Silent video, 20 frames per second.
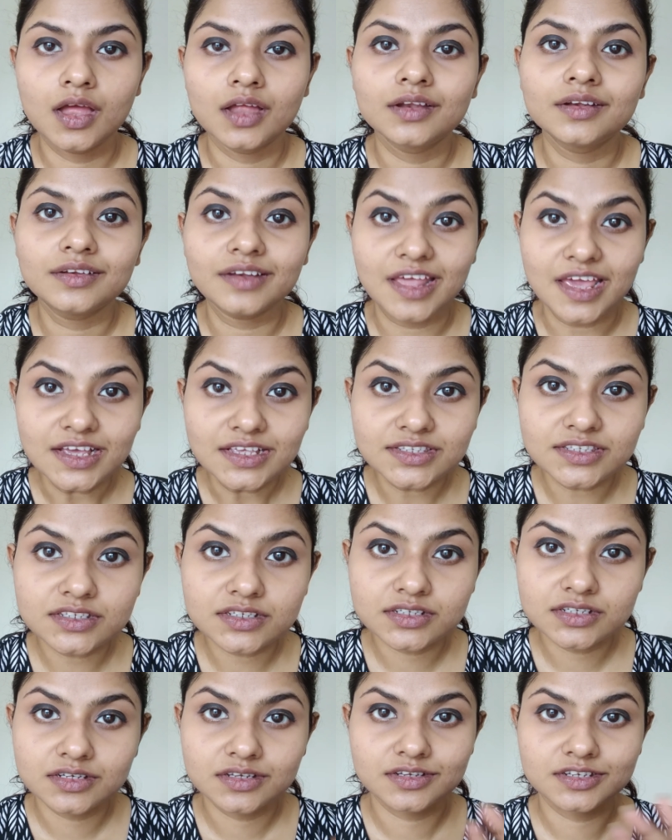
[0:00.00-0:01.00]

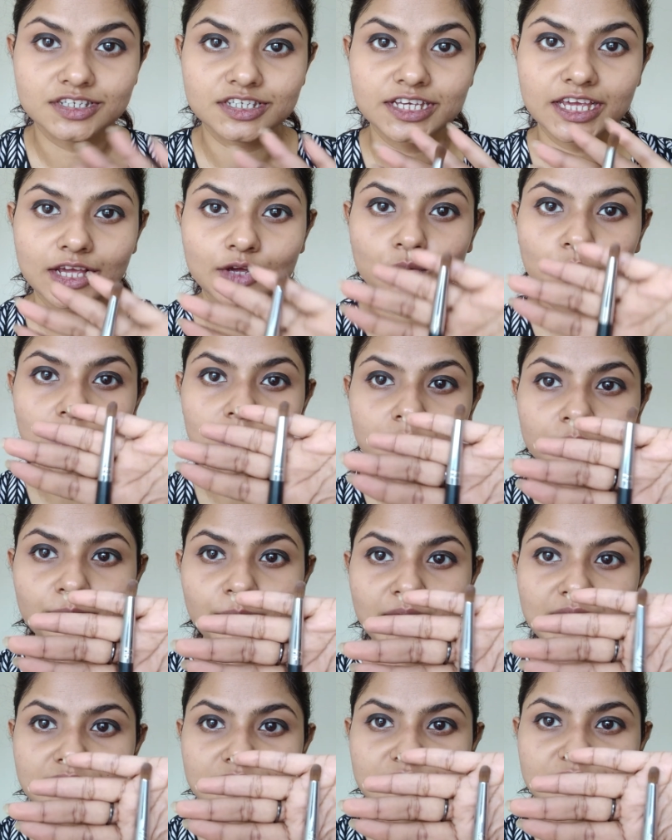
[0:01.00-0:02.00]
Next, take one
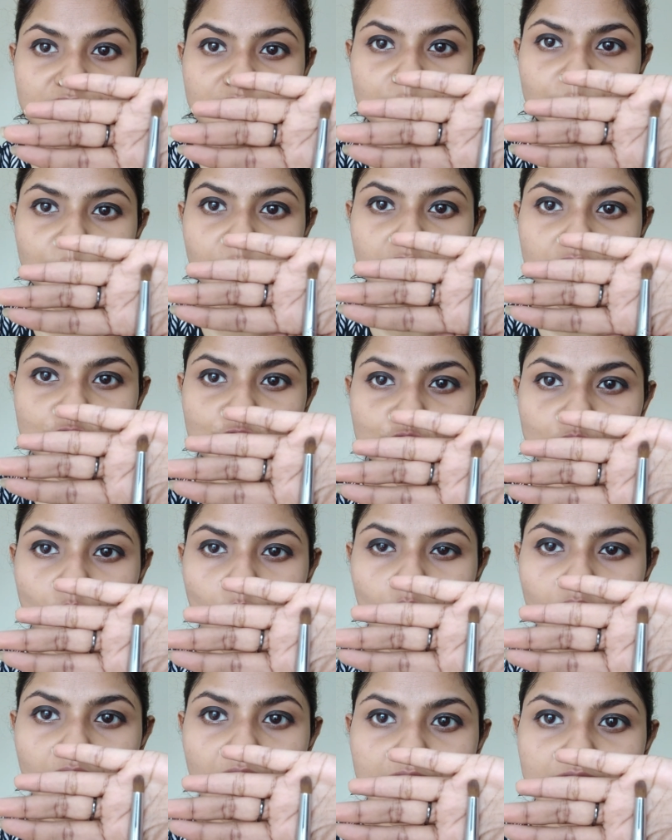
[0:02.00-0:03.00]
pencil brush
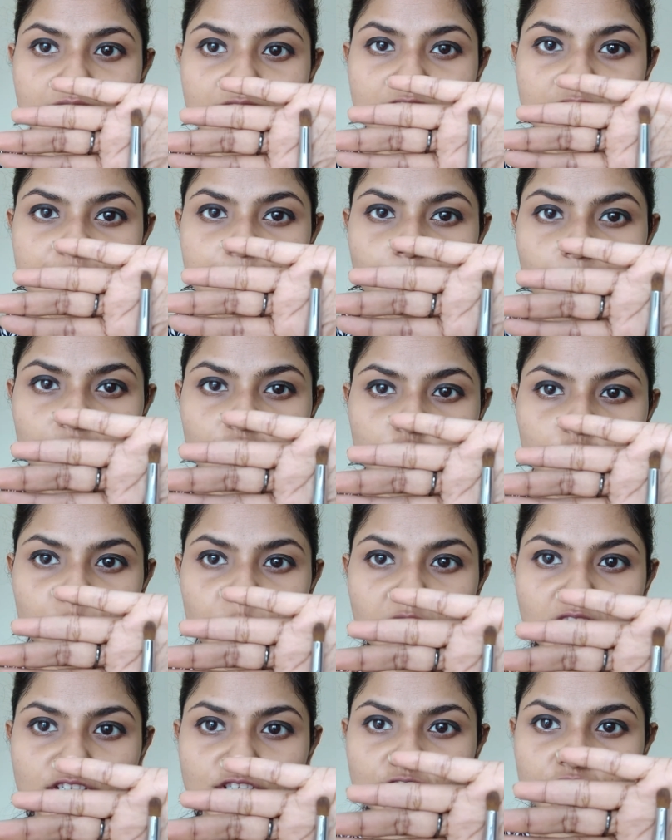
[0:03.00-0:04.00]
or any smudge
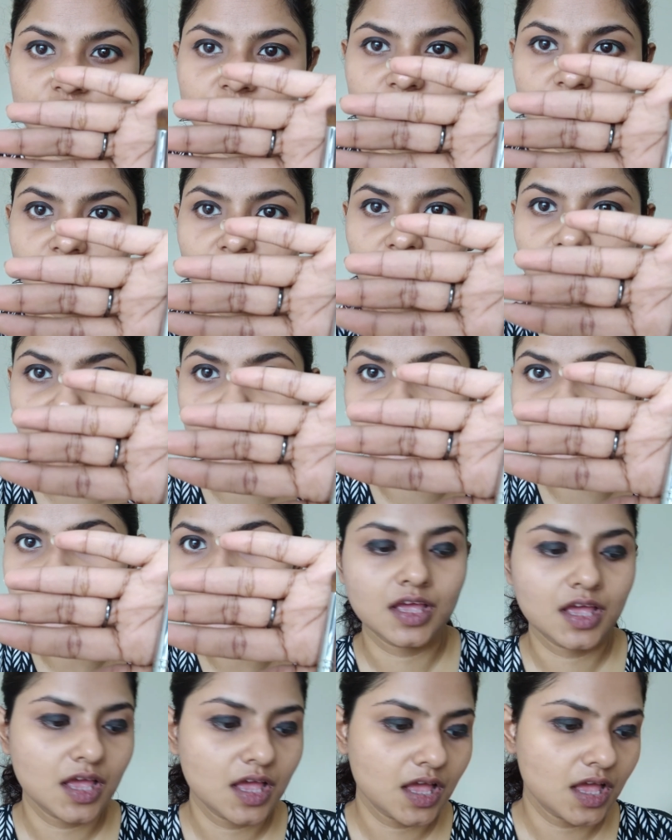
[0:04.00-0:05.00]
brush like
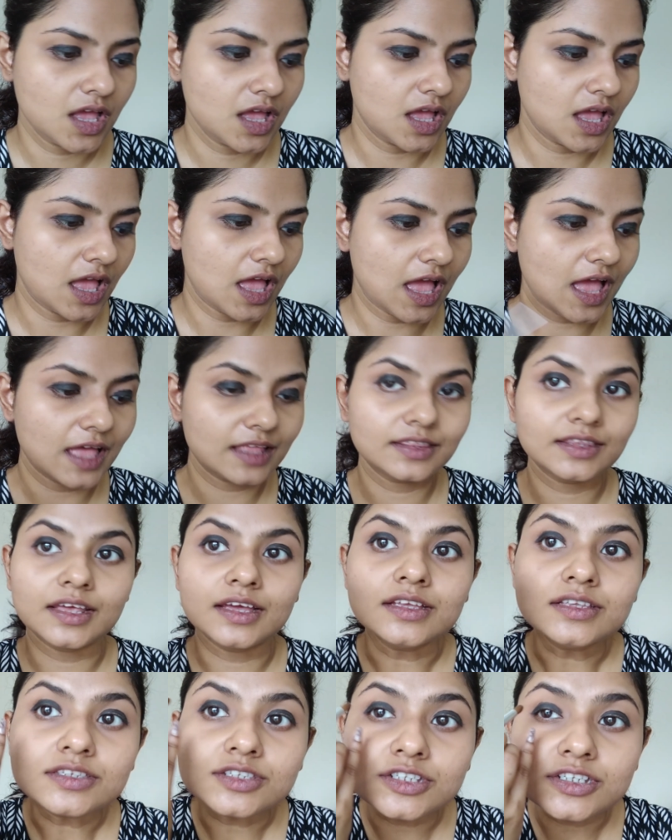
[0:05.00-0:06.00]
this and
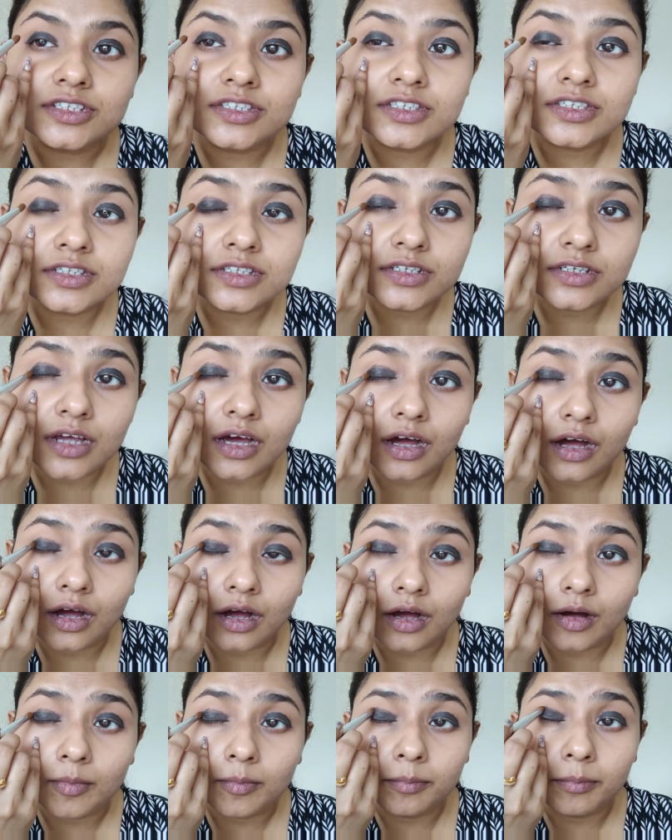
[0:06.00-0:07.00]
then just
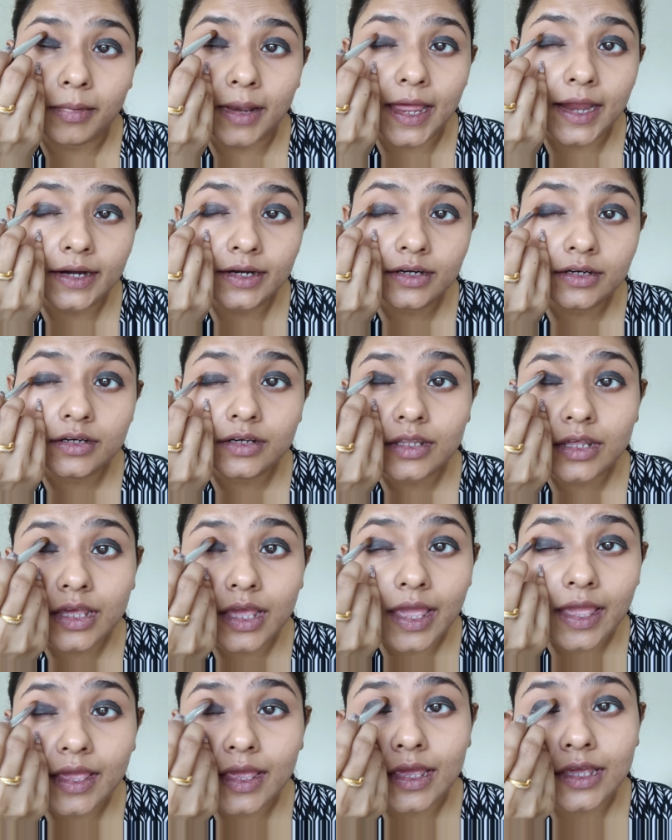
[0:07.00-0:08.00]
blend
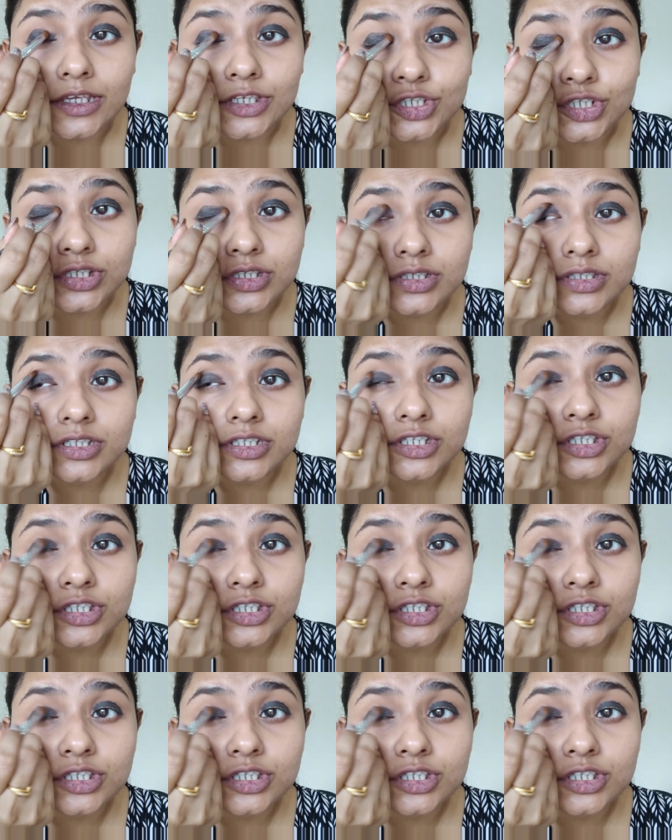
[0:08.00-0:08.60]
the edges.